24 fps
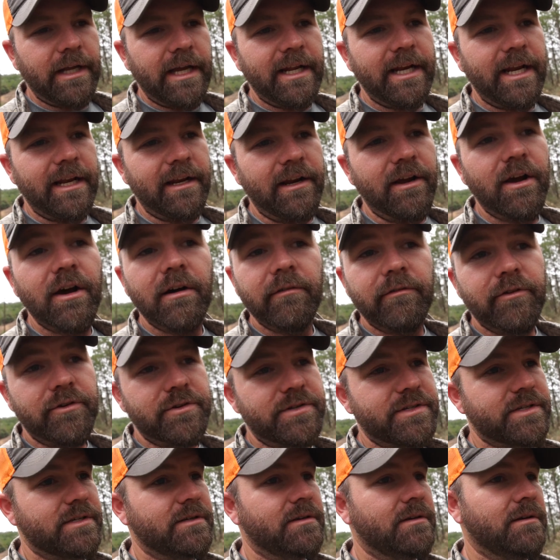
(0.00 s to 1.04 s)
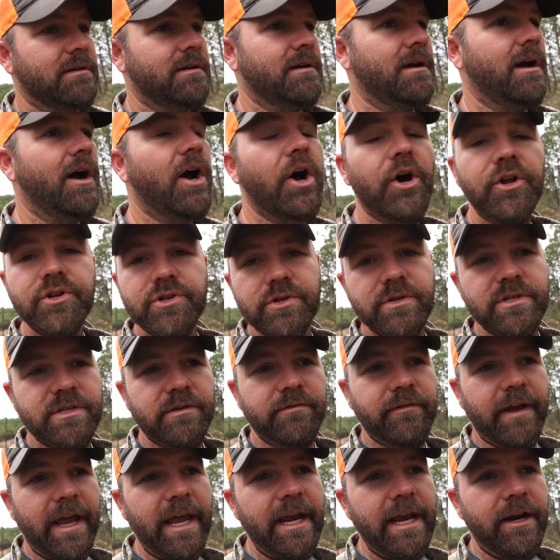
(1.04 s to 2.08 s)
and it covers hundreds
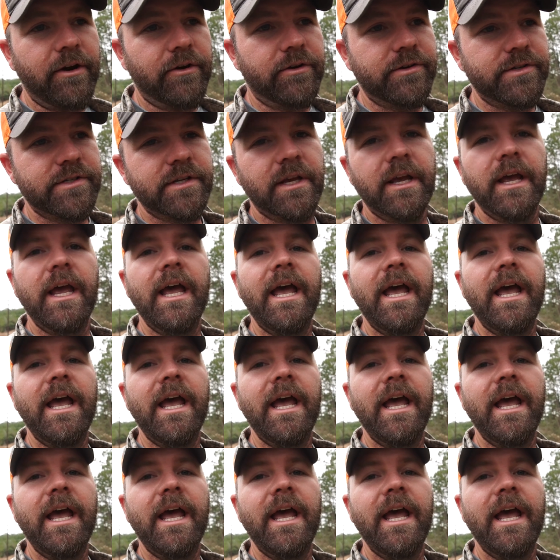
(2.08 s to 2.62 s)
of acres.